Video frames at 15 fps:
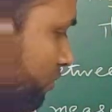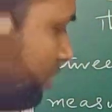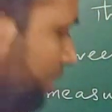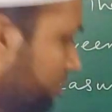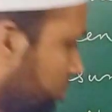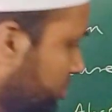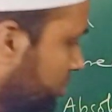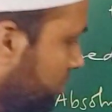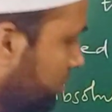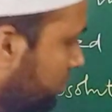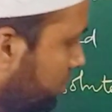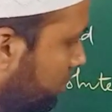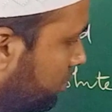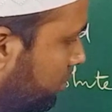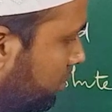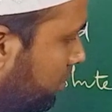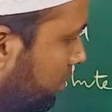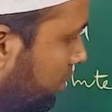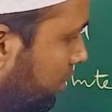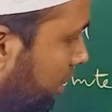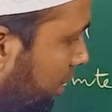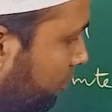values.
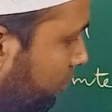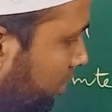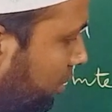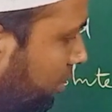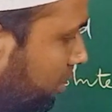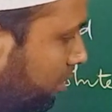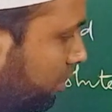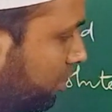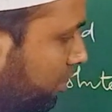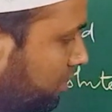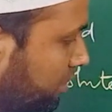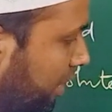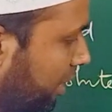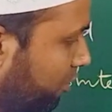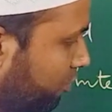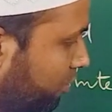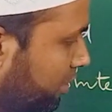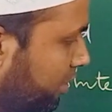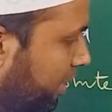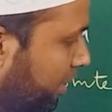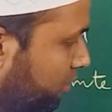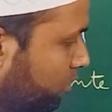A1 is added with
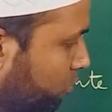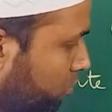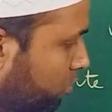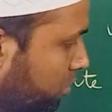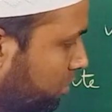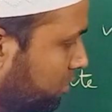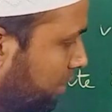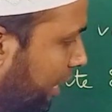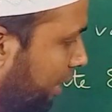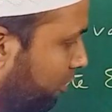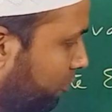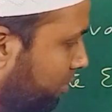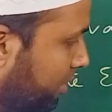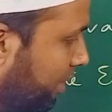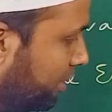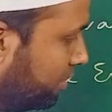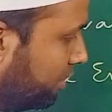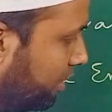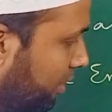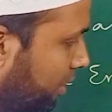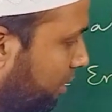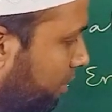A2, is added with
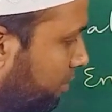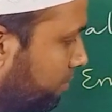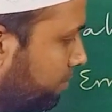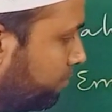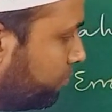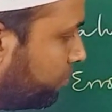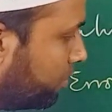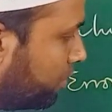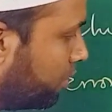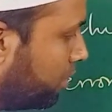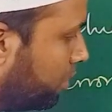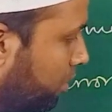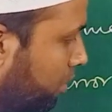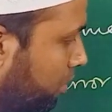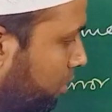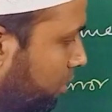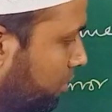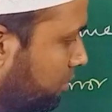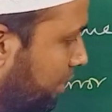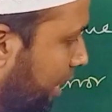A3, now is